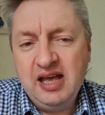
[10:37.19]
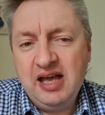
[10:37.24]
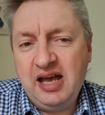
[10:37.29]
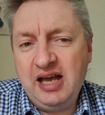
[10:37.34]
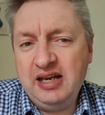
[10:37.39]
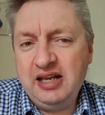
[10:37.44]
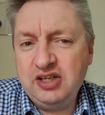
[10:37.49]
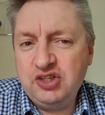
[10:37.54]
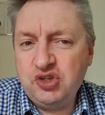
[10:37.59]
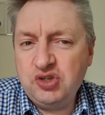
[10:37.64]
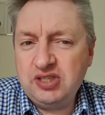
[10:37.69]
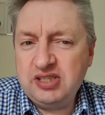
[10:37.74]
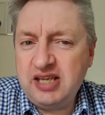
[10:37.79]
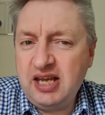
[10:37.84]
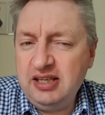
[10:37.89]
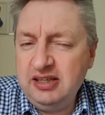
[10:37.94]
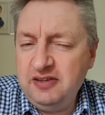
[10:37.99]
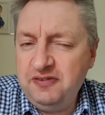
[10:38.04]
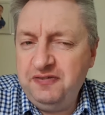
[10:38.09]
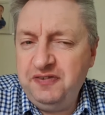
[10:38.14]
And I just
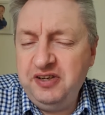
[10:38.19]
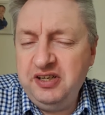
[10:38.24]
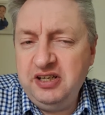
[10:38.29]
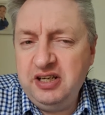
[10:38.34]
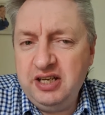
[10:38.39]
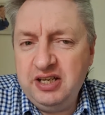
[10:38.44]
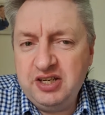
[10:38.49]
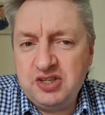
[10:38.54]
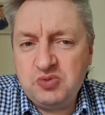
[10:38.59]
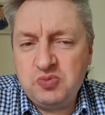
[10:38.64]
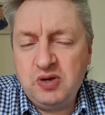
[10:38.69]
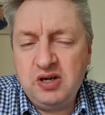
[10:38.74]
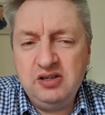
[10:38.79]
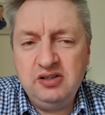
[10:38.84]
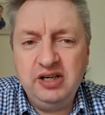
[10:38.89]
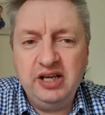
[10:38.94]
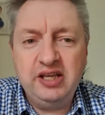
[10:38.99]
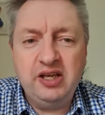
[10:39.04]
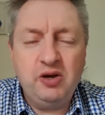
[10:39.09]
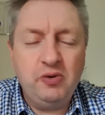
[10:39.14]
get the feeling as well,
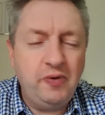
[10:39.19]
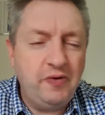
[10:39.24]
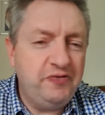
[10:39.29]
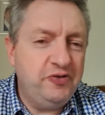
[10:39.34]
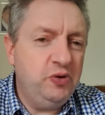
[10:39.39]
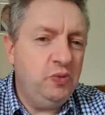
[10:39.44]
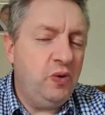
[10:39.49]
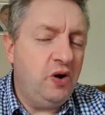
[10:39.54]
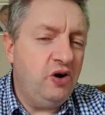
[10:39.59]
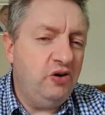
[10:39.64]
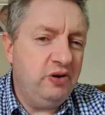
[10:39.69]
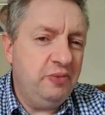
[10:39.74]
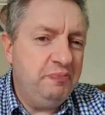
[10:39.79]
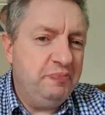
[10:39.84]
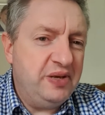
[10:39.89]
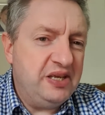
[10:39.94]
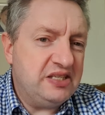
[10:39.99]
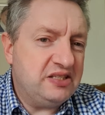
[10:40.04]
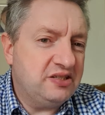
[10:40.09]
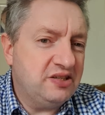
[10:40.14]
Leo, if you are in
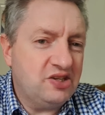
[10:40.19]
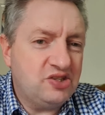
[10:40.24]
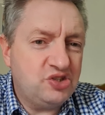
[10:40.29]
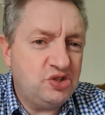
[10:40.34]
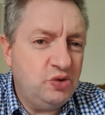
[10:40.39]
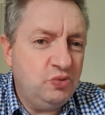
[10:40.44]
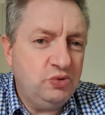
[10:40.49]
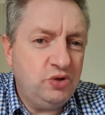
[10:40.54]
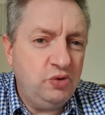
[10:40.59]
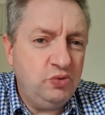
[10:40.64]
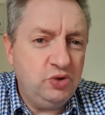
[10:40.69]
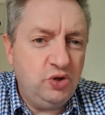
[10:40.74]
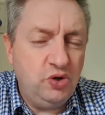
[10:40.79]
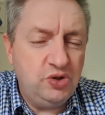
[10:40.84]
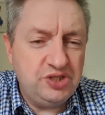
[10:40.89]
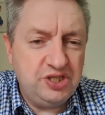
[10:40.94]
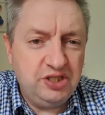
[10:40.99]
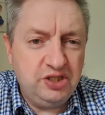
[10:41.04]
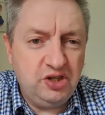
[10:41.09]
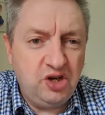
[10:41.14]
business, don't go
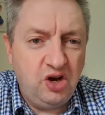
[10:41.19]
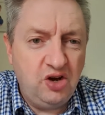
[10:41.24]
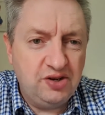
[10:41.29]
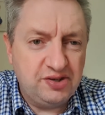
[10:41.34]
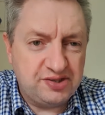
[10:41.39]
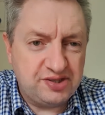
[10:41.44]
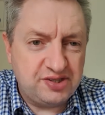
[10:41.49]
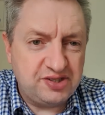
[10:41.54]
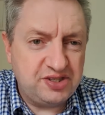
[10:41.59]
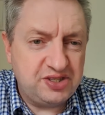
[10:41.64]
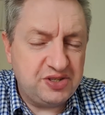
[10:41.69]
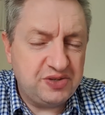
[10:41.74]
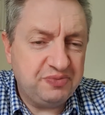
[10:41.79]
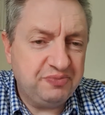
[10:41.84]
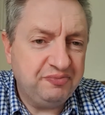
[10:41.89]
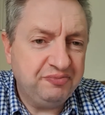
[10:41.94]
cutting costs.